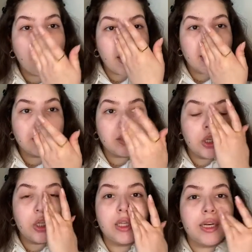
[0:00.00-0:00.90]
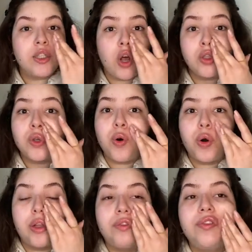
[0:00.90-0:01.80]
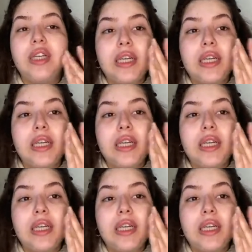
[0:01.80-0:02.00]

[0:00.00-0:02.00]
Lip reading: it's good, and it's also oil-free,